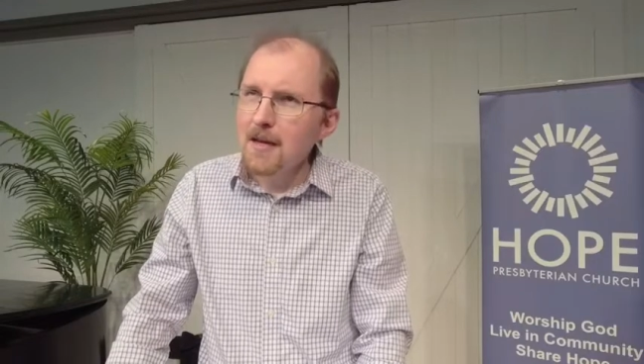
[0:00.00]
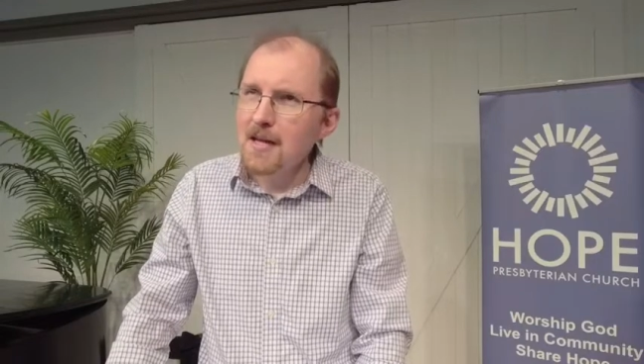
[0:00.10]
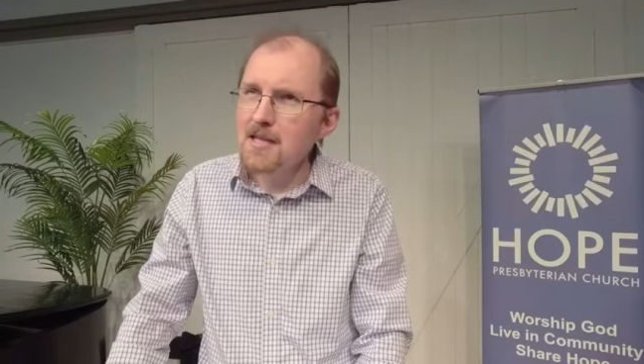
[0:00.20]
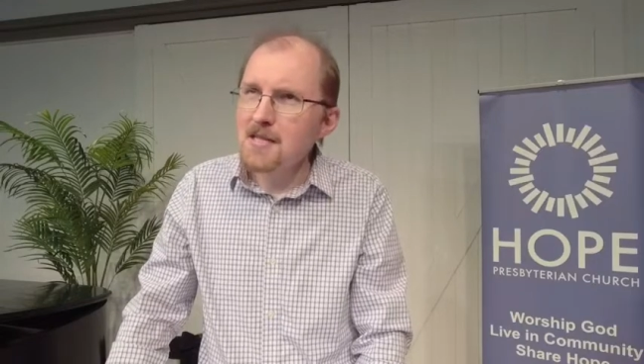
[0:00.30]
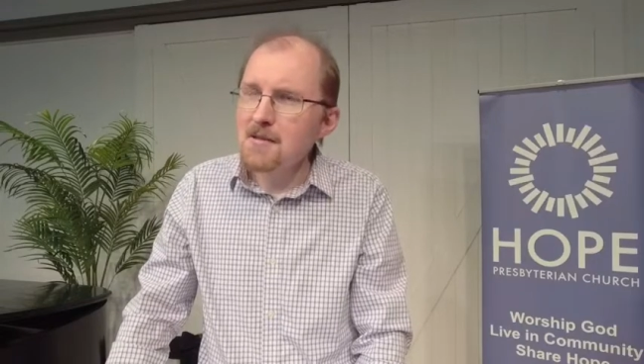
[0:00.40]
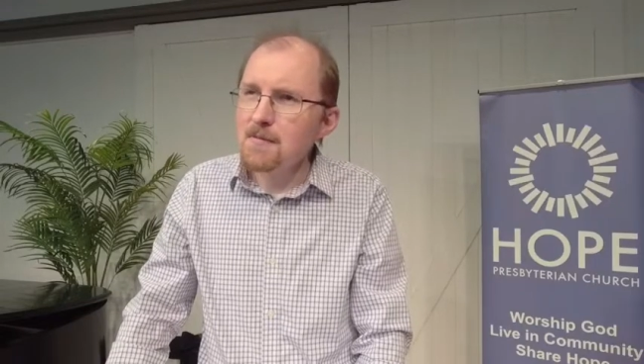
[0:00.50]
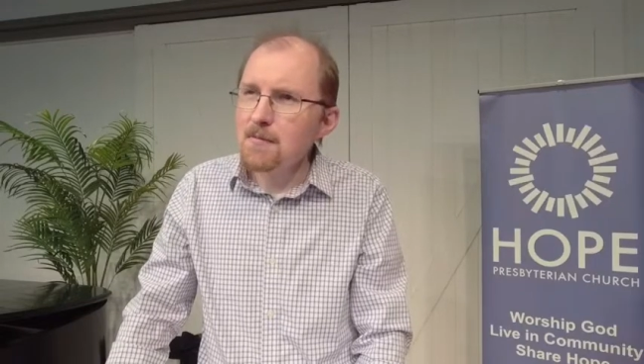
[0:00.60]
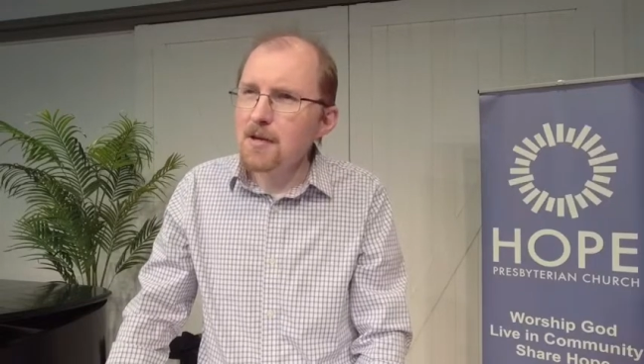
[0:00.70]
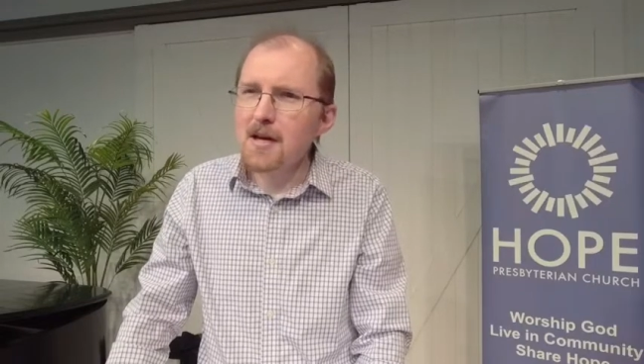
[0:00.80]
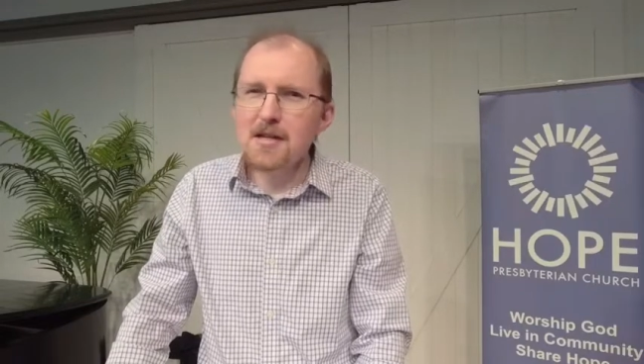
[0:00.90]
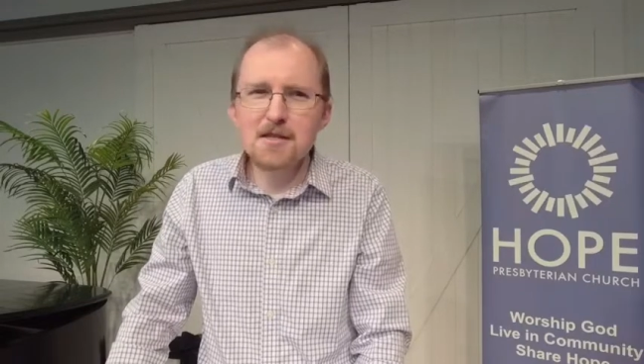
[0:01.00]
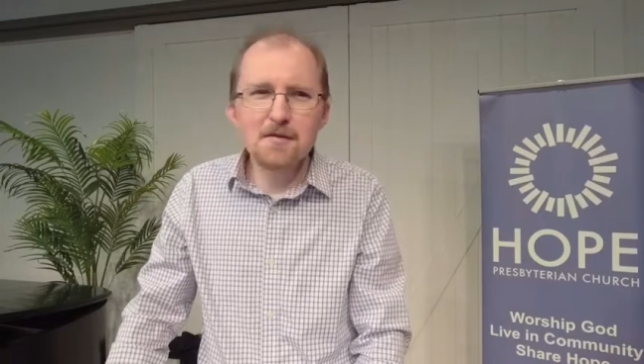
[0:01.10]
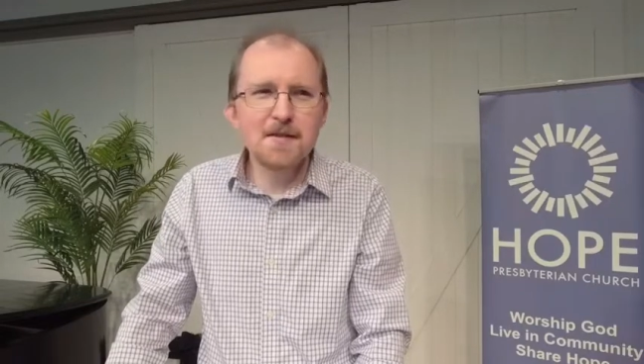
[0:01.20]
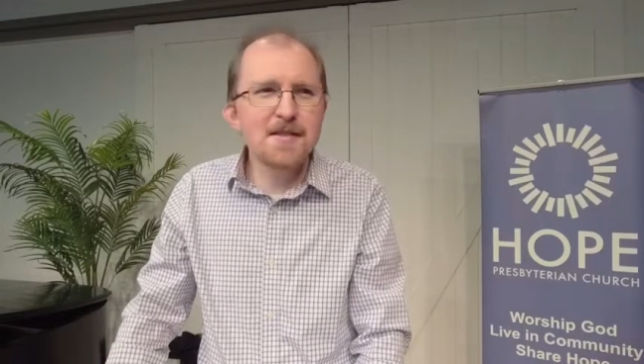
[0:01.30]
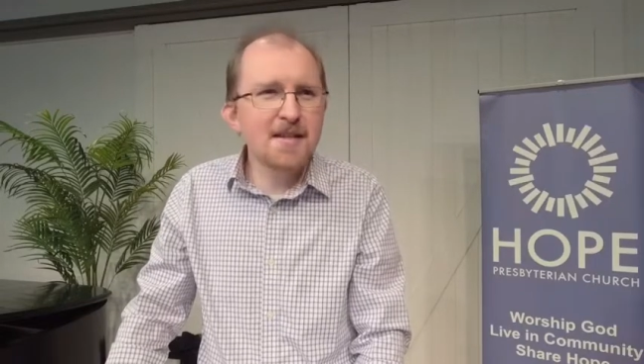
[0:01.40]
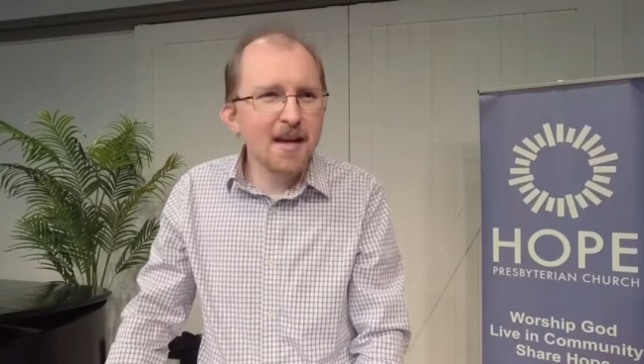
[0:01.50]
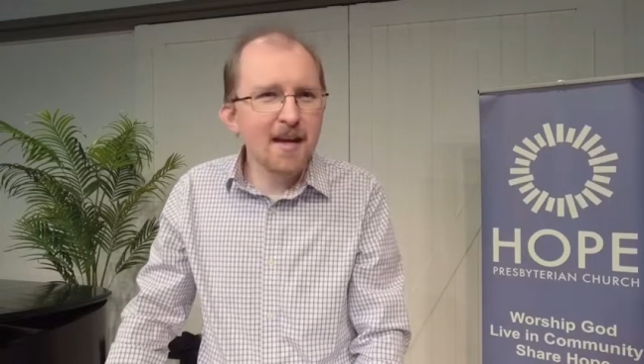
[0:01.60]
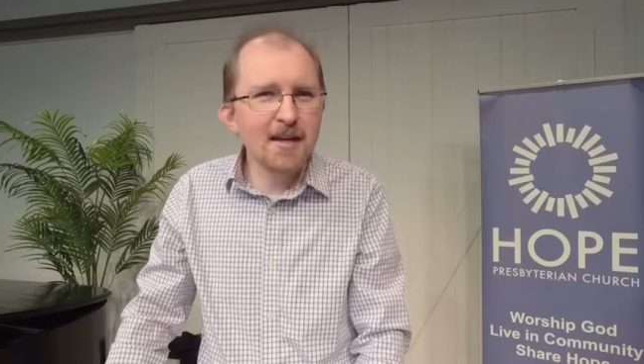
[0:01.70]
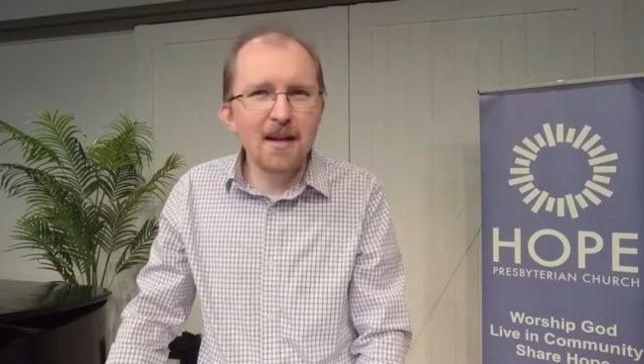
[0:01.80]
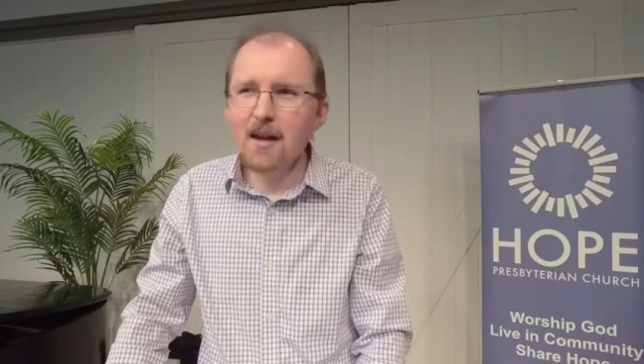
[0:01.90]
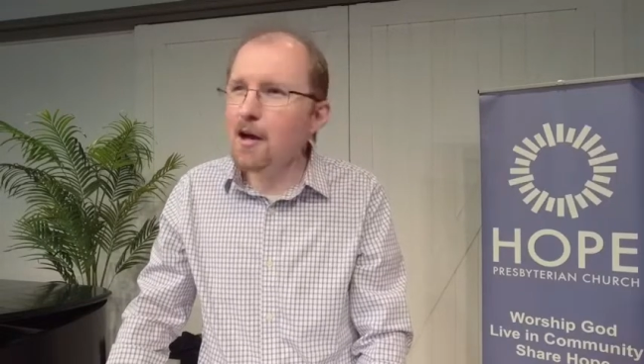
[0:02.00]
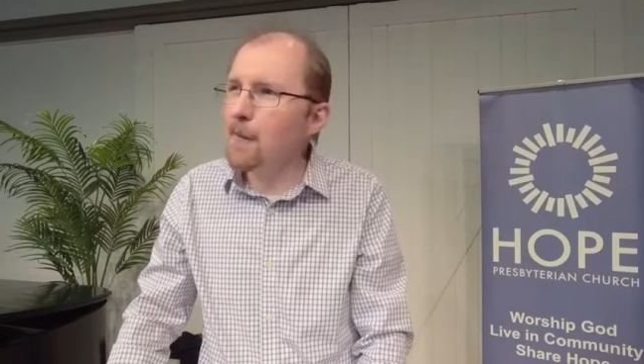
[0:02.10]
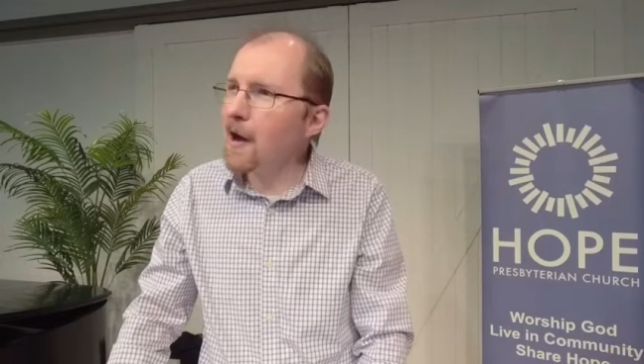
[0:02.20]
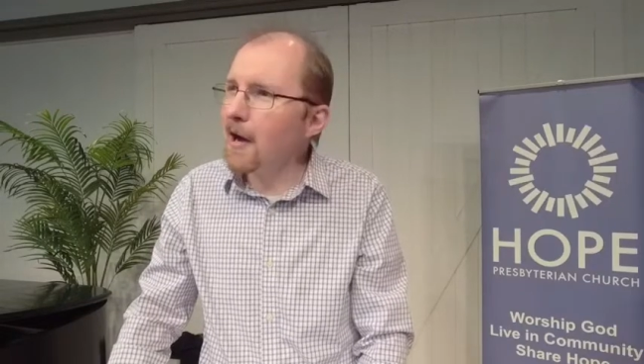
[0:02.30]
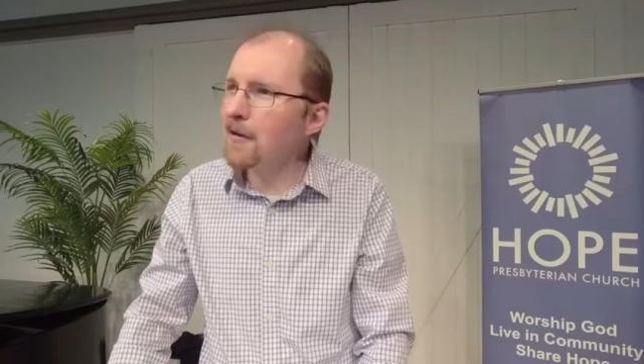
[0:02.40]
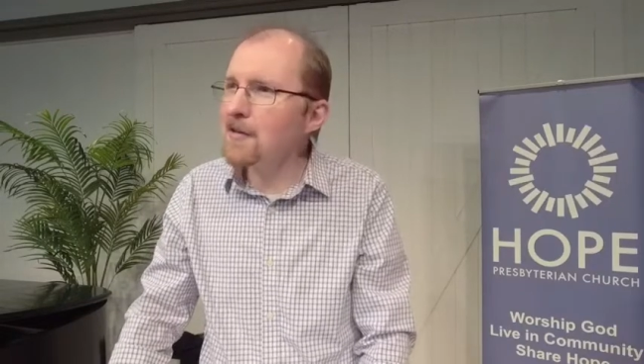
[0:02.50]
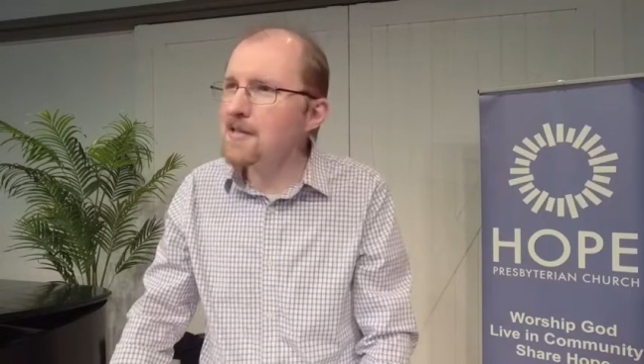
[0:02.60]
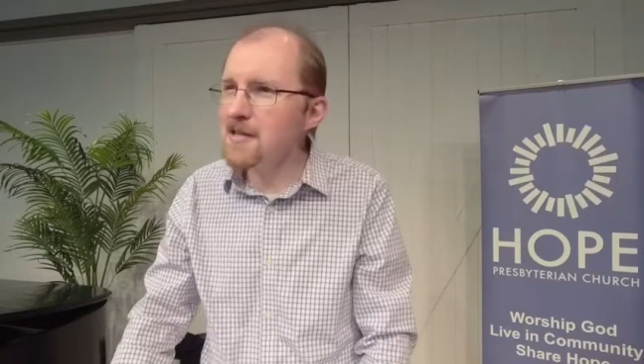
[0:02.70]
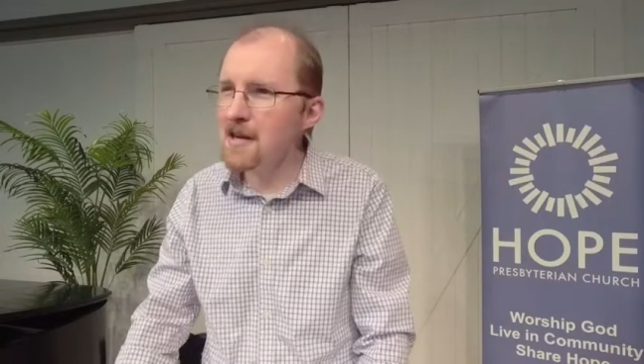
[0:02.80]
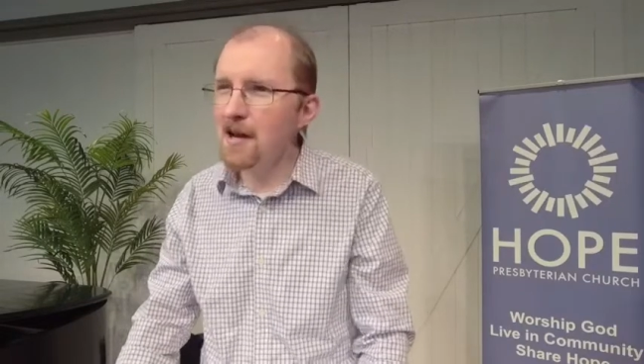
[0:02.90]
is because of sin and hypocrisy